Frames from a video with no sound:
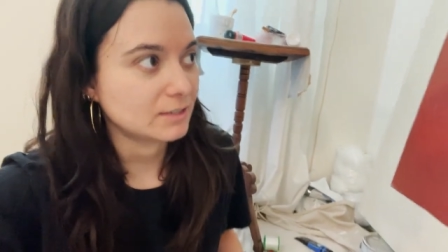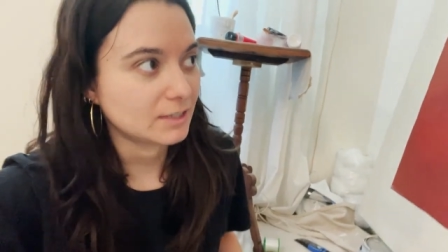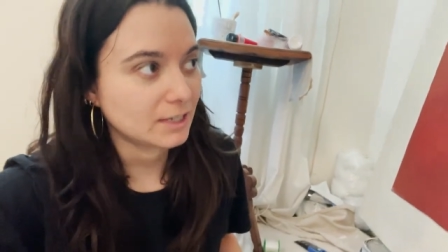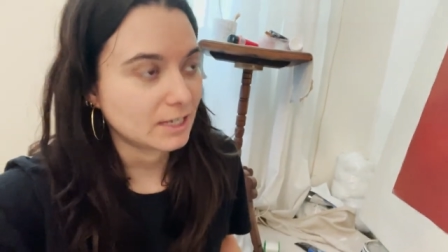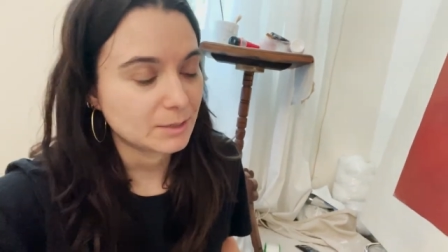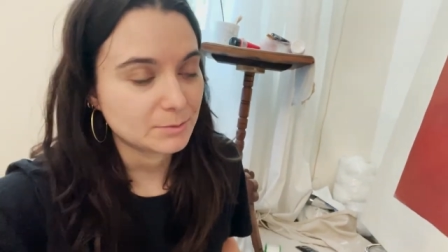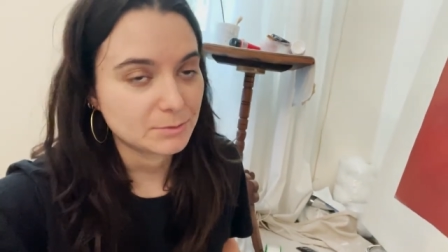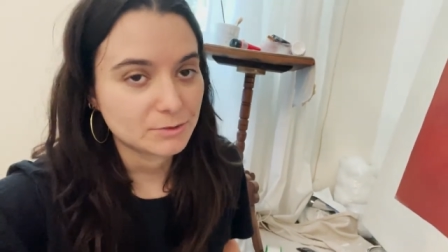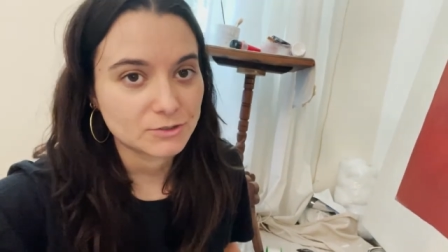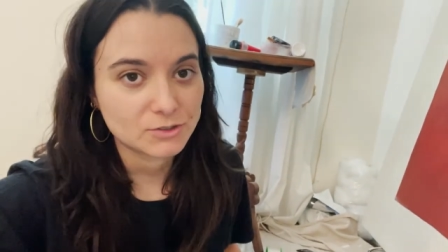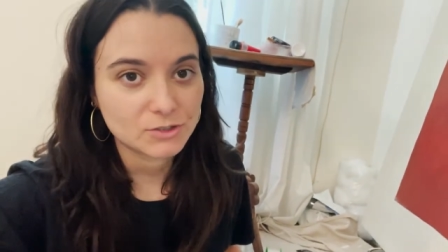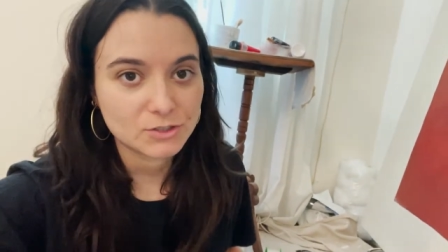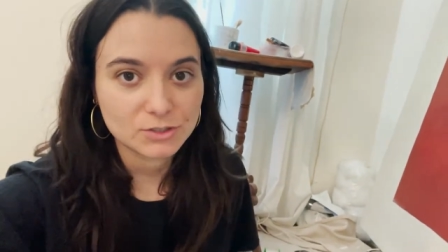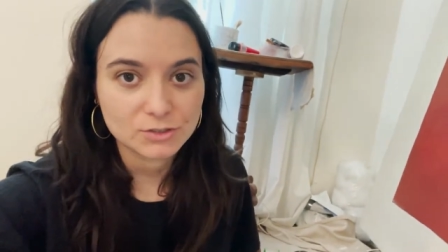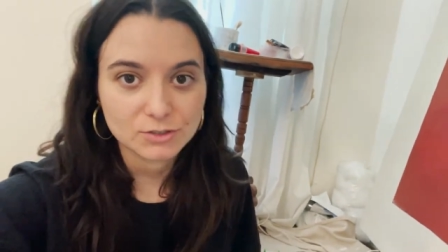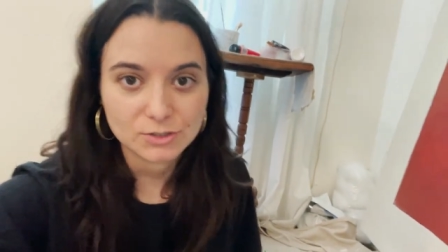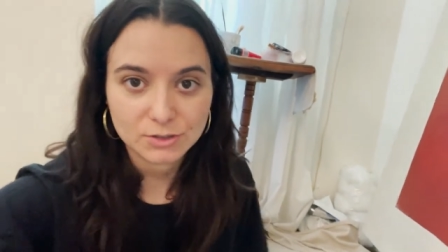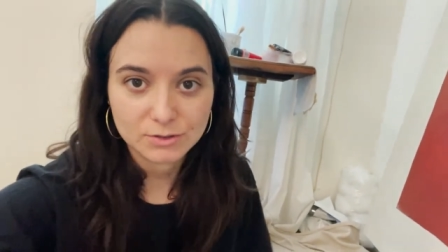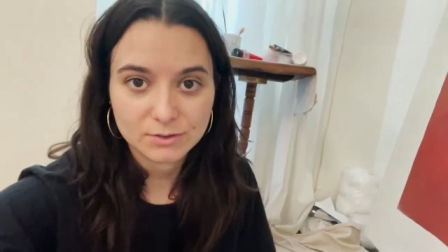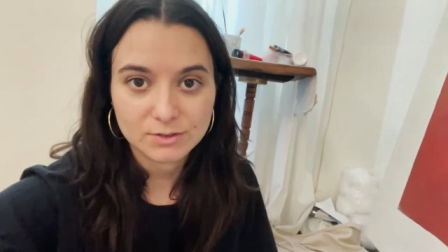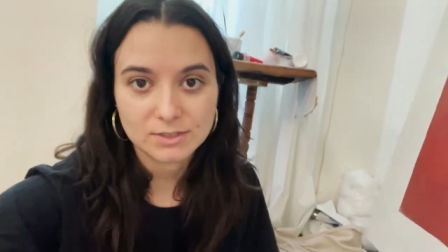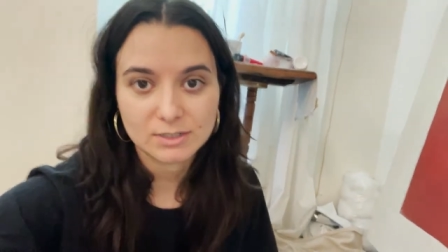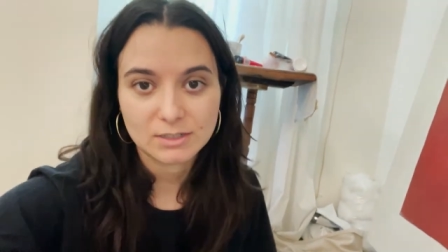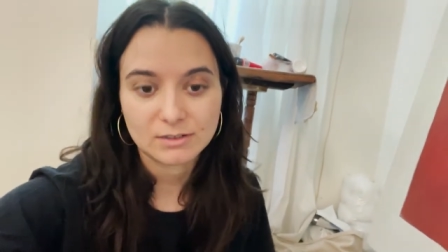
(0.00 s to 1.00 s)
able to
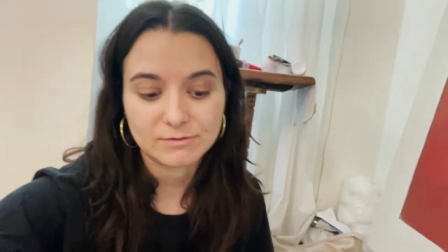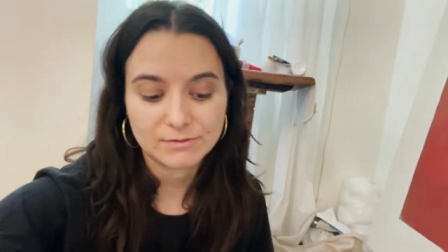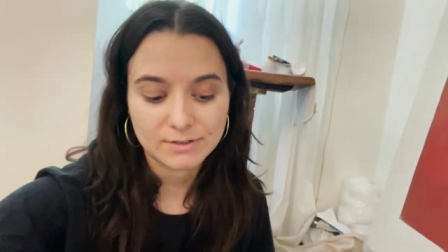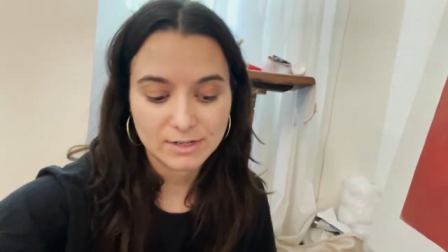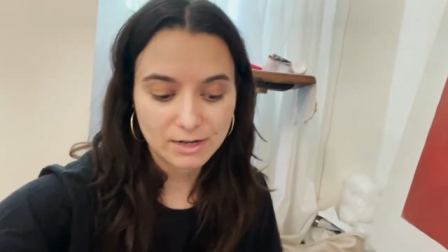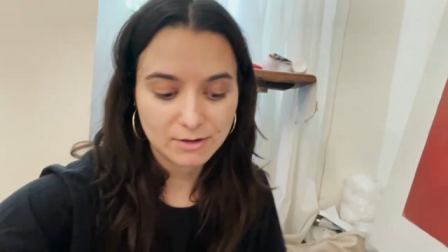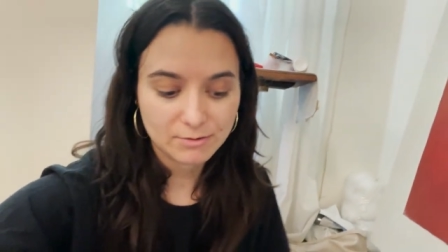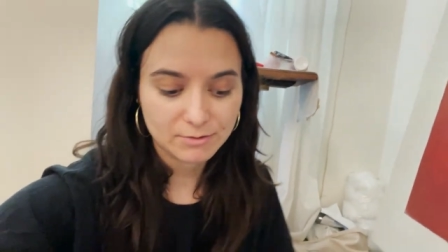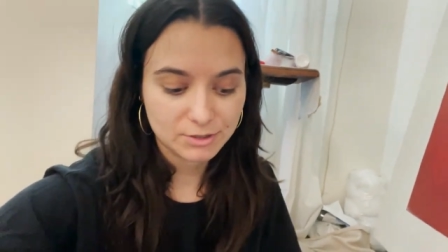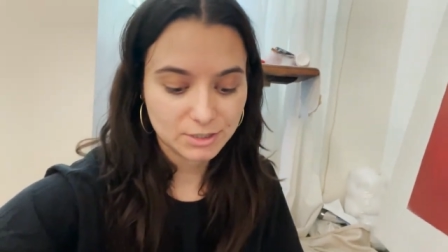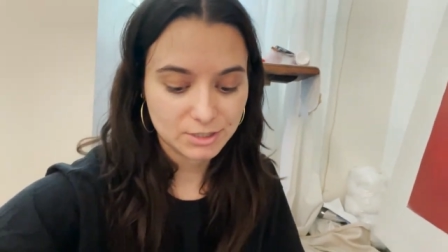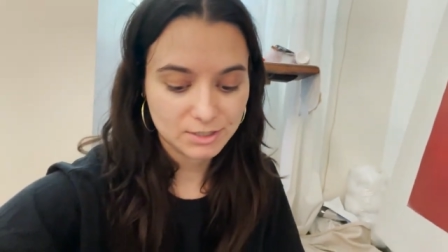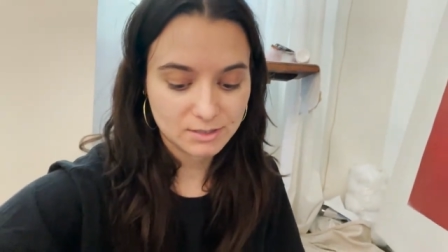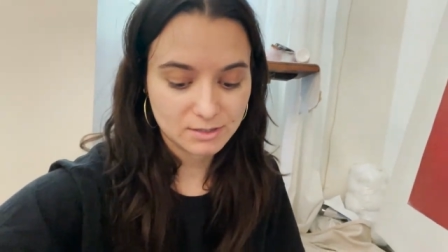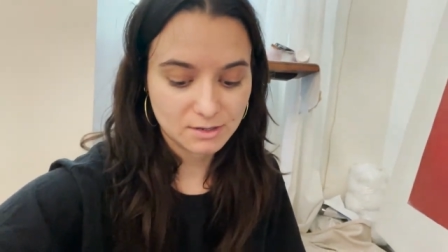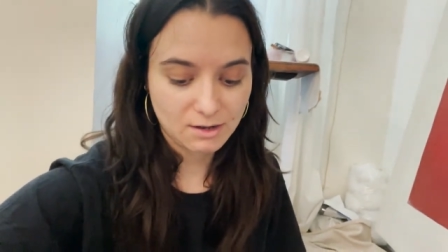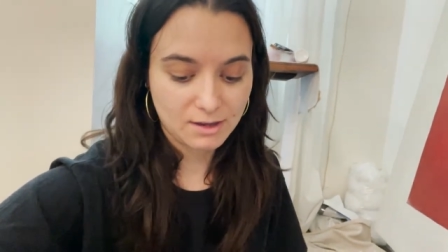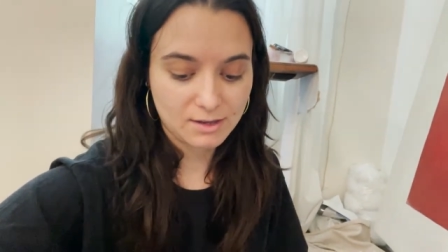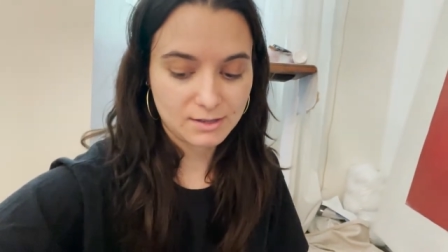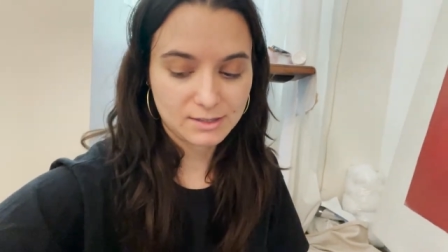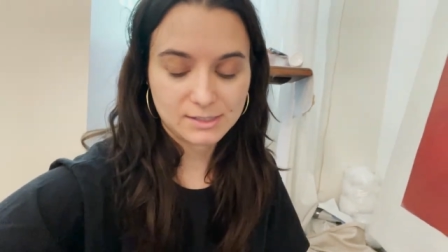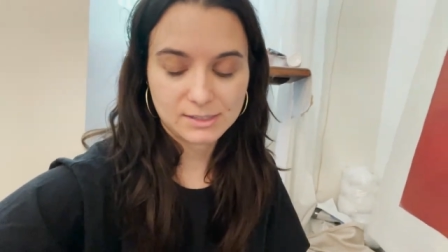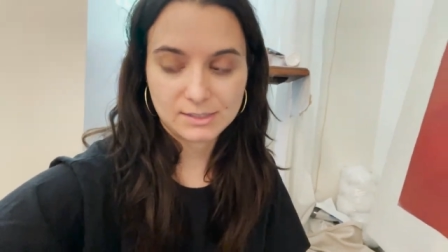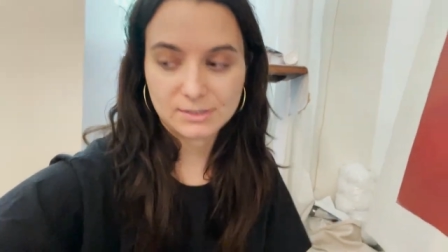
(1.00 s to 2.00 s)
do stuff now, which is
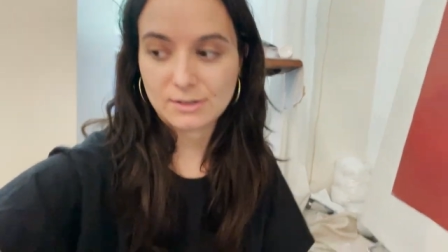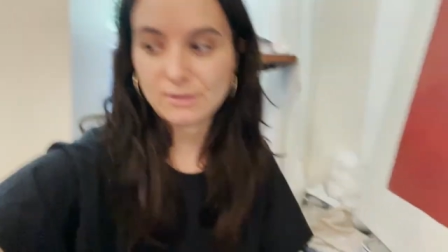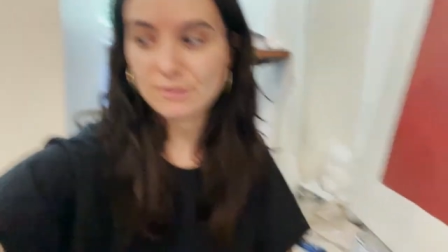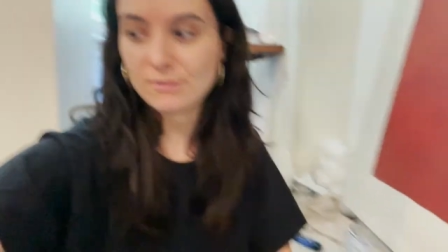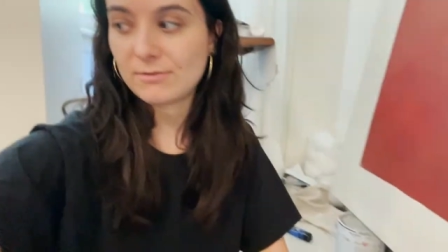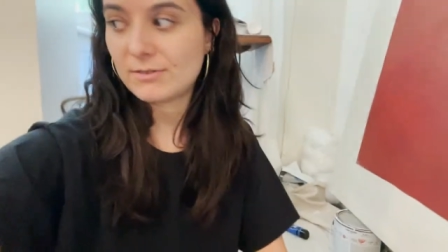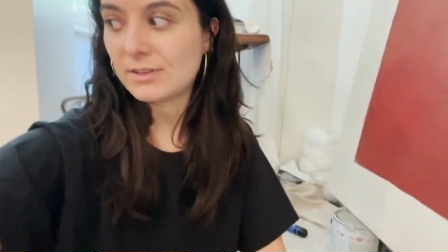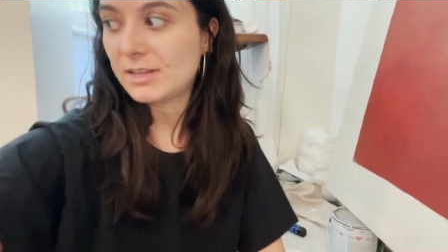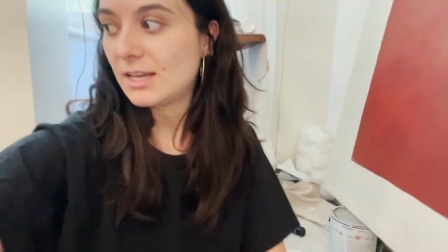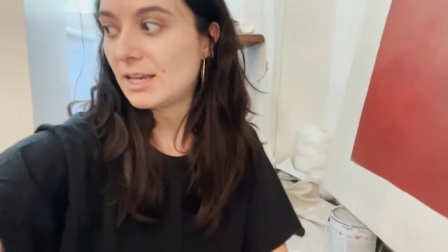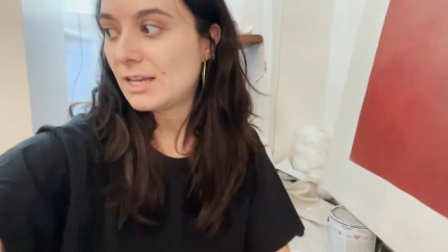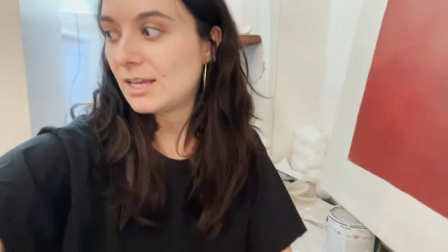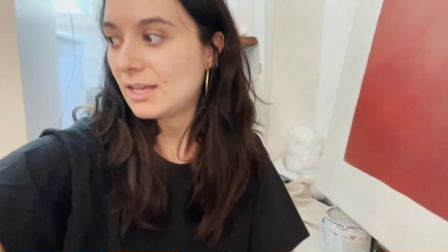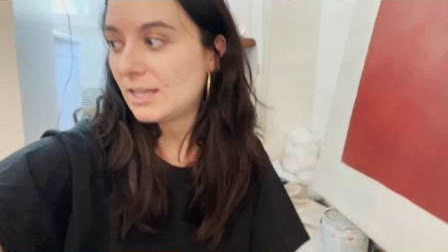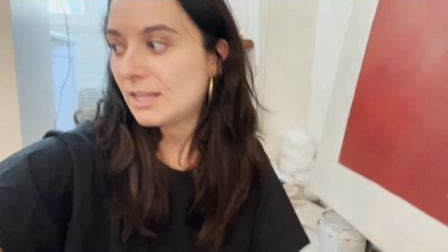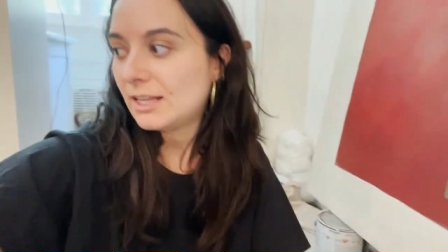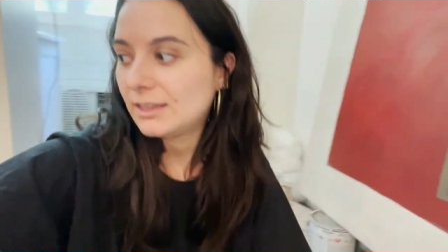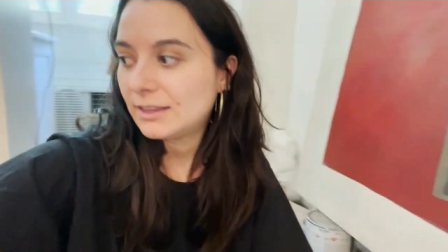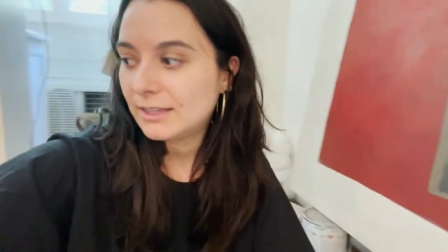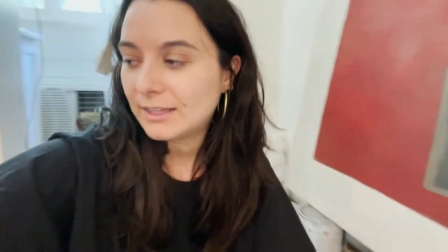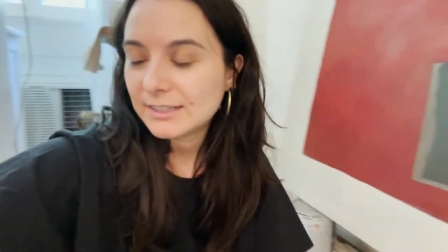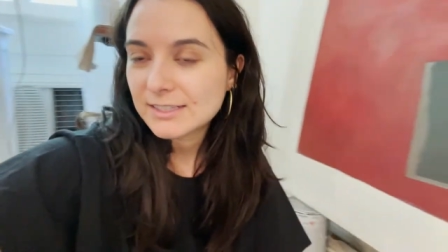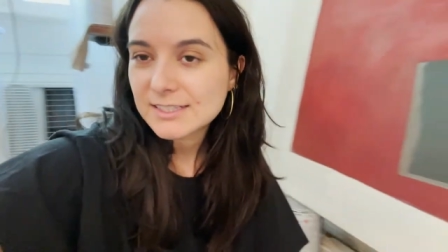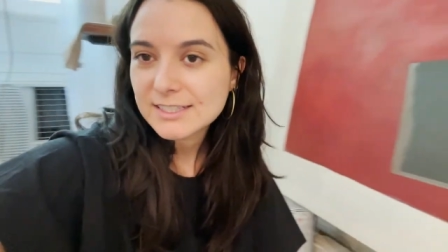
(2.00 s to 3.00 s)
nice. So
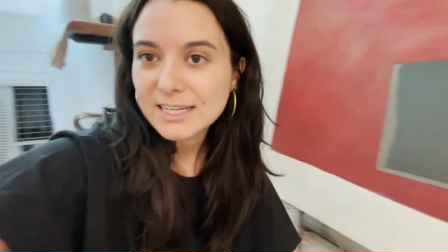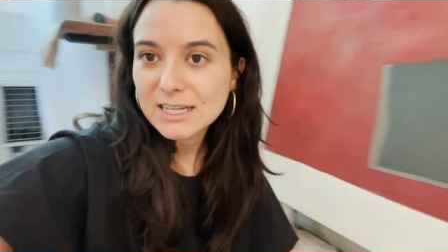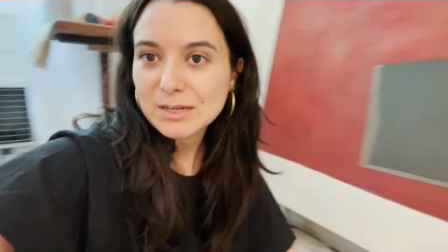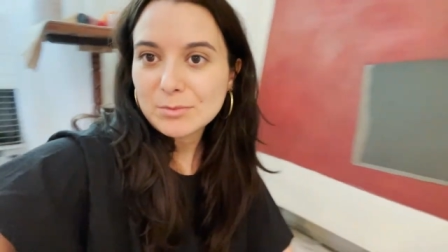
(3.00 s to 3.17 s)
let's get